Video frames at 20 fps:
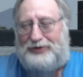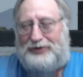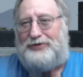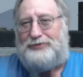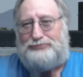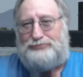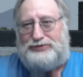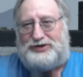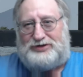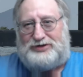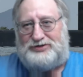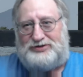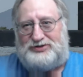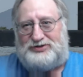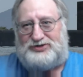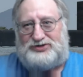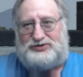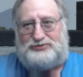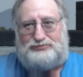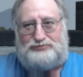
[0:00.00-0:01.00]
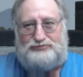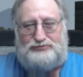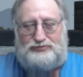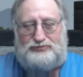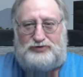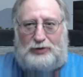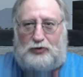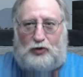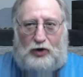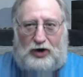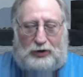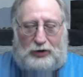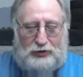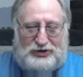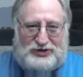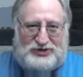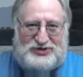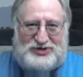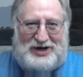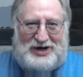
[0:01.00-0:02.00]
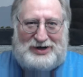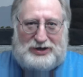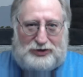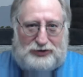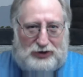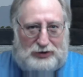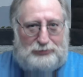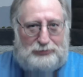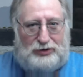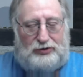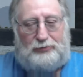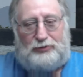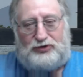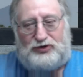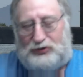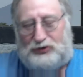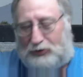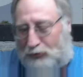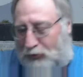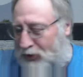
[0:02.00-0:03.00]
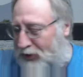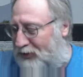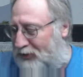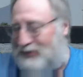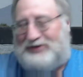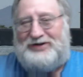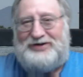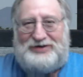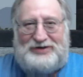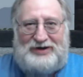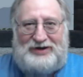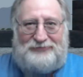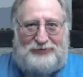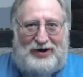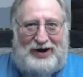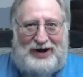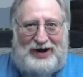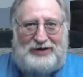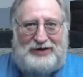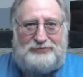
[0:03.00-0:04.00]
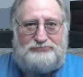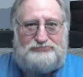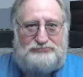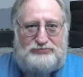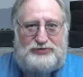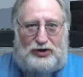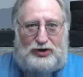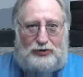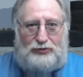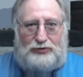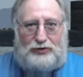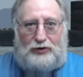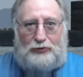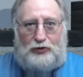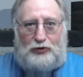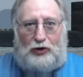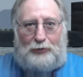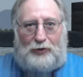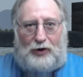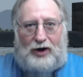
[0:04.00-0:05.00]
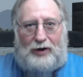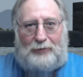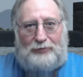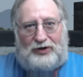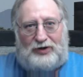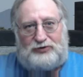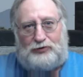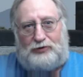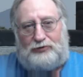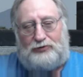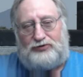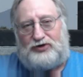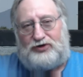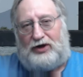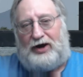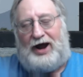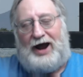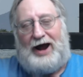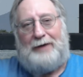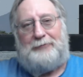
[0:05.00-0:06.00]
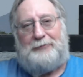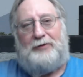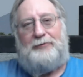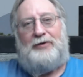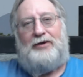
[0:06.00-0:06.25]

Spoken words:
Because, number one, I wouldn't have said anything. But number two, if I had, a real problem, that's what was going to happen.